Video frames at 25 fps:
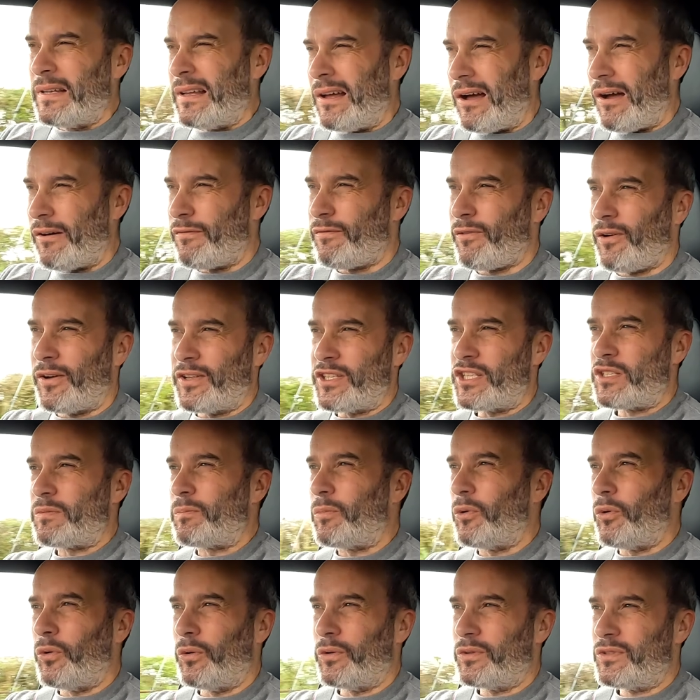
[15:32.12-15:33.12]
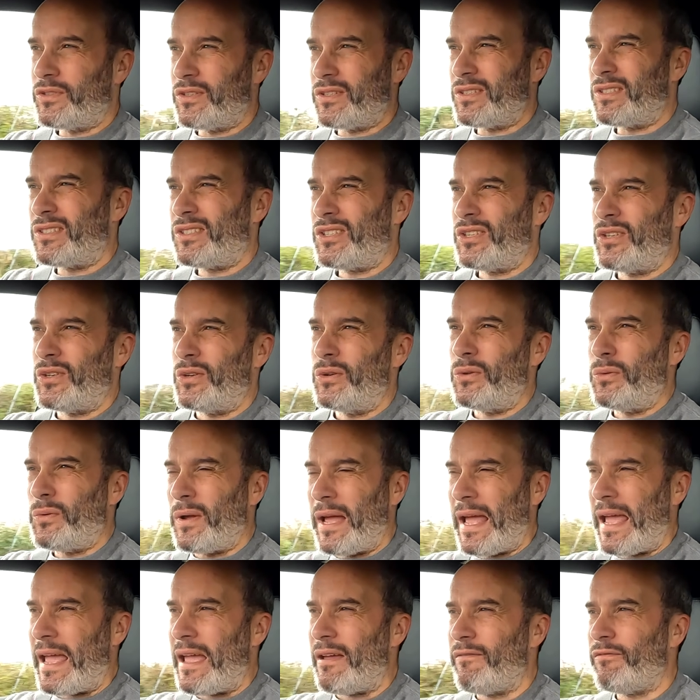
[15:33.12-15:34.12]
I find sport just too
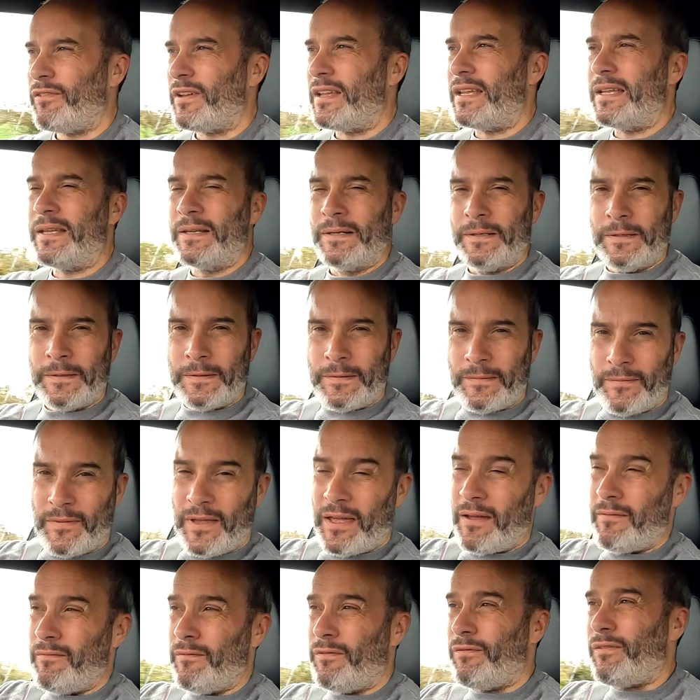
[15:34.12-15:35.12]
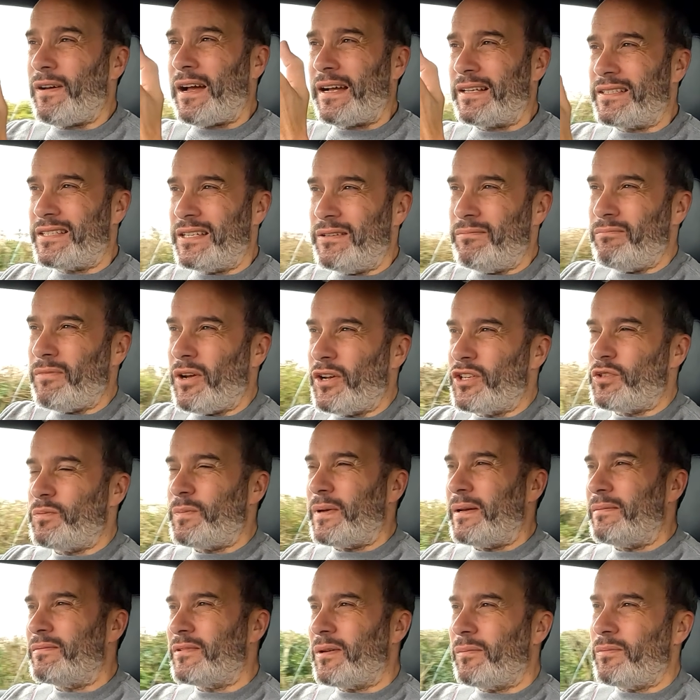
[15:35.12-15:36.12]
heavy. In fact, in most
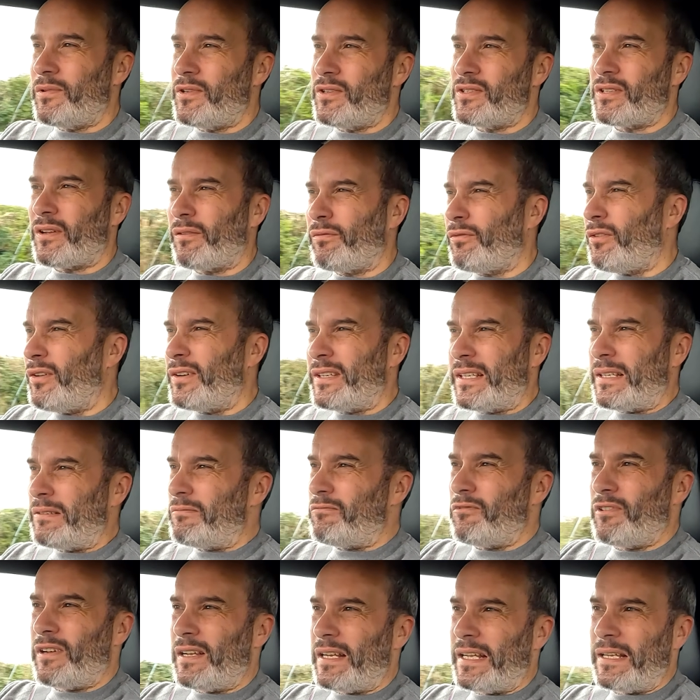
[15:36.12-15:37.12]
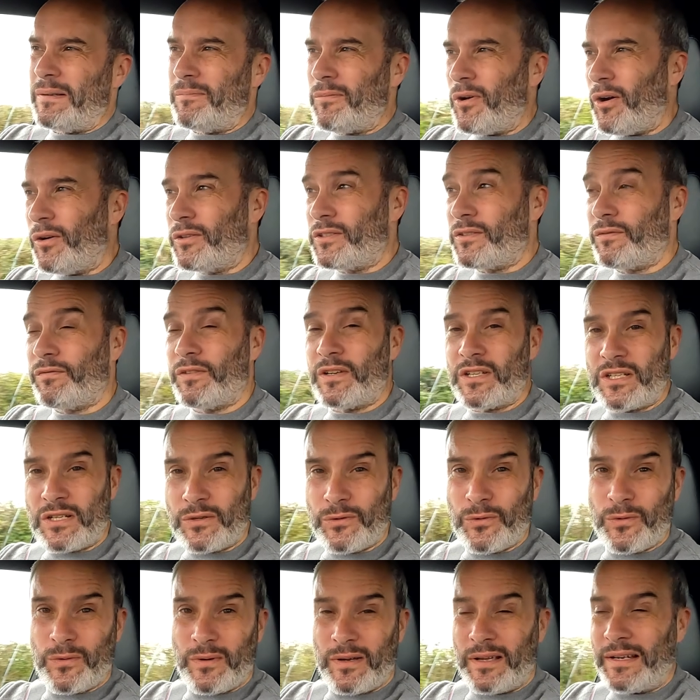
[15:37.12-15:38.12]
BMWs I find it really artificial
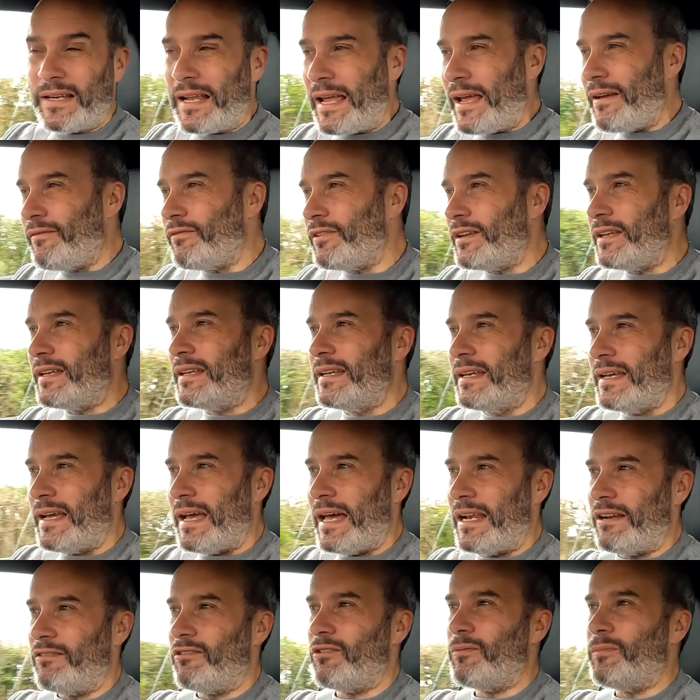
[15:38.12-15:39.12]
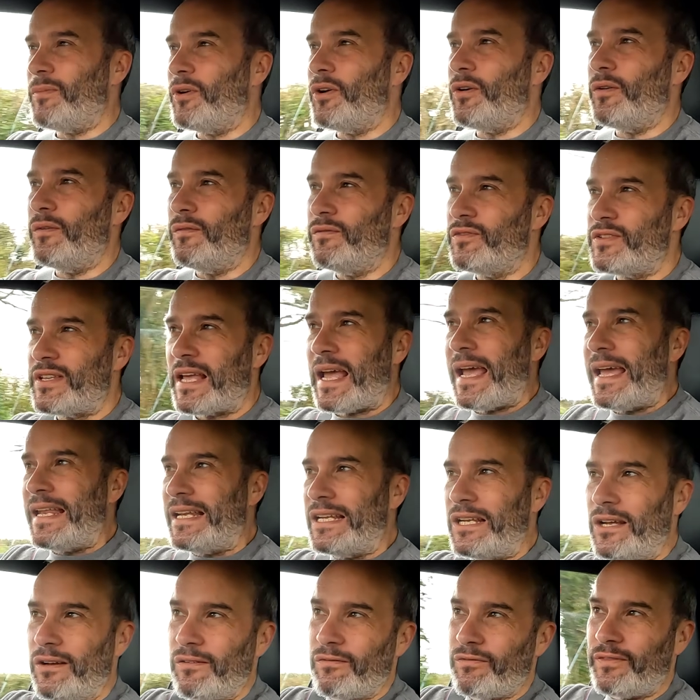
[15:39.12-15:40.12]
and heavy, and it removes
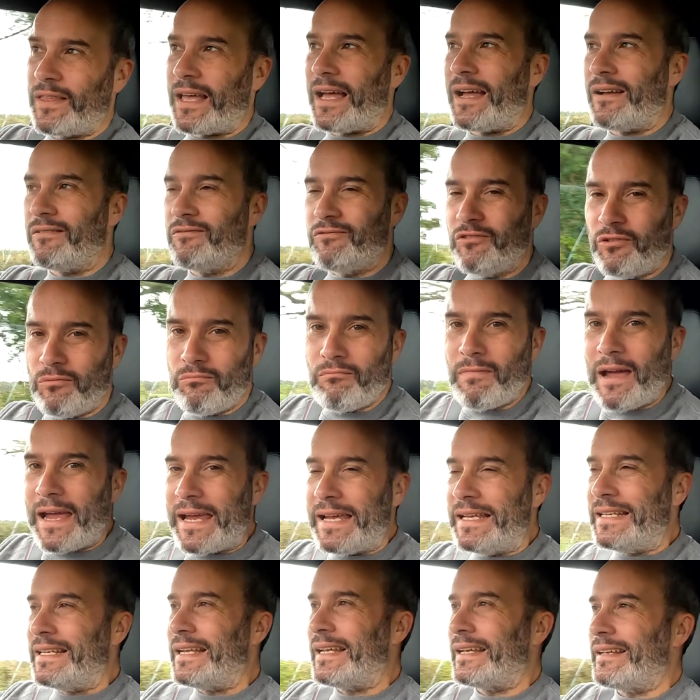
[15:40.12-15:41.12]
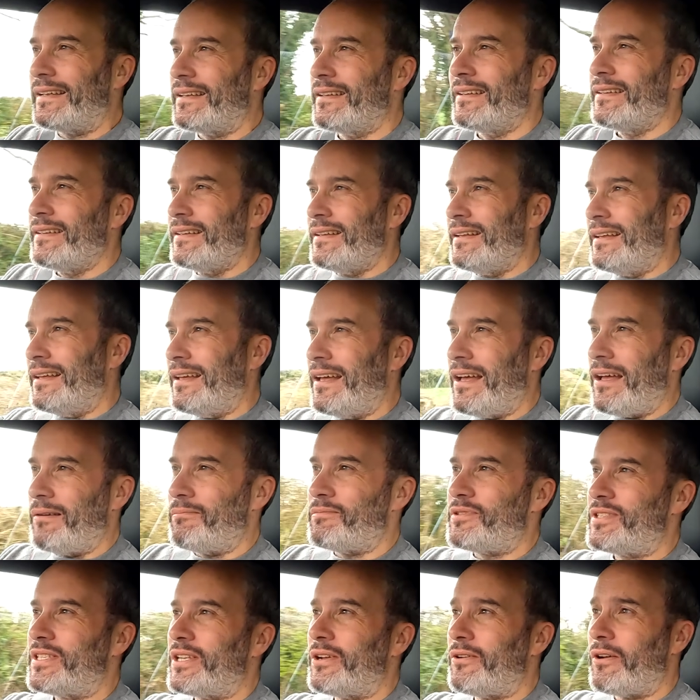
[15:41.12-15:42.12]
any of that remaining
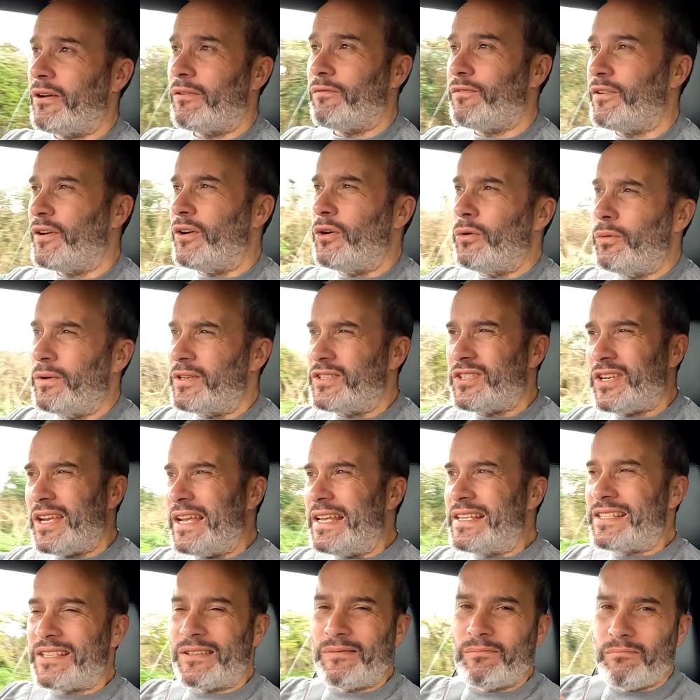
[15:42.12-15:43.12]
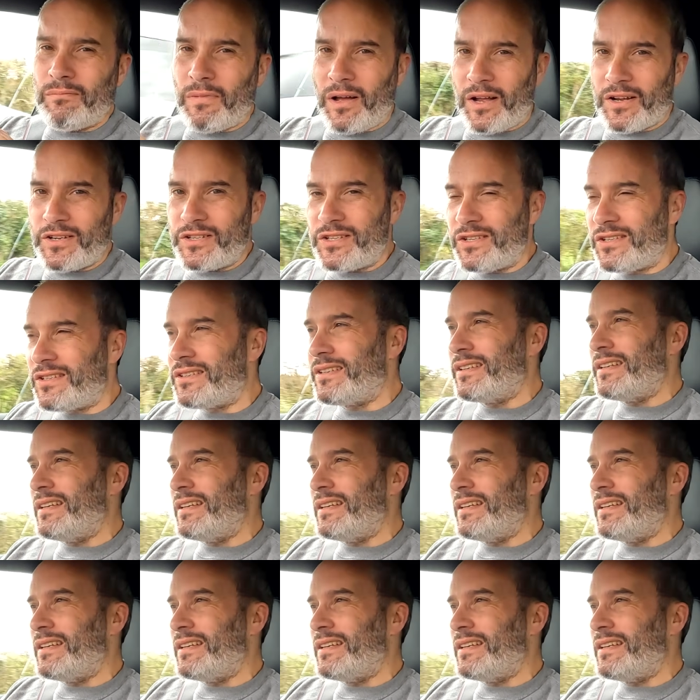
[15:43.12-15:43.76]
steering feel, which isn't much